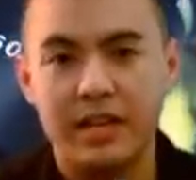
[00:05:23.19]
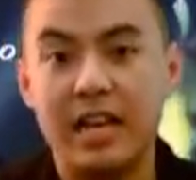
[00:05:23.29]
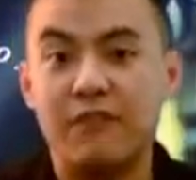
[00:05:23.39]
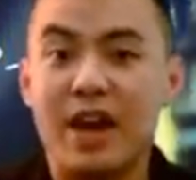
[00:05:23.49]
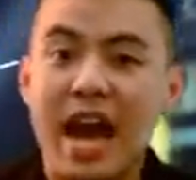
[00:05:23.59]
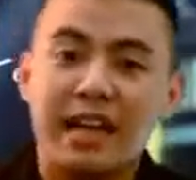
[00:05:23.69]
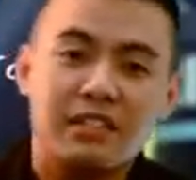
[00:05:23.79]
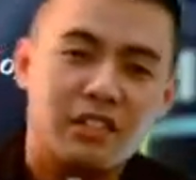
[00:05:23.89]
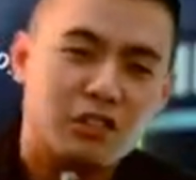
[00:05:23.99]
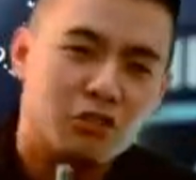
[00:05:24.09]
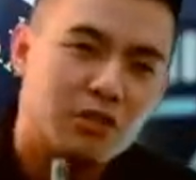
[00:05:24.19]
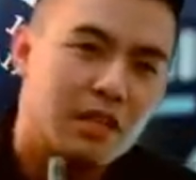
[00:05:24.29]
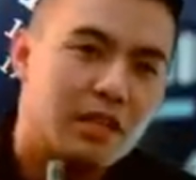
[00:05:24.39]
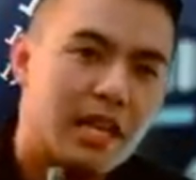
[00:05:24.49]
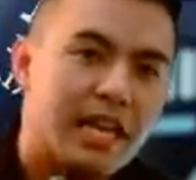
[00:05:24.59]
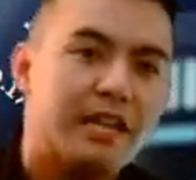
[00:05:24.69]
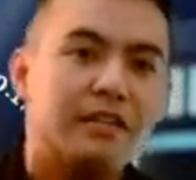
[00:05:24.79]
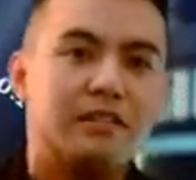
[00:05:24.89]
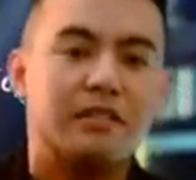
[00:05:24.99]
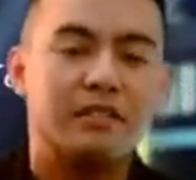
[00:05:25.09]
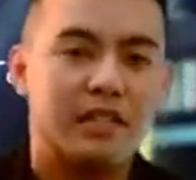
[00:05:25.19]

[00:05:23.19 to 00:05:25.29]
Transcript: can have access to the latest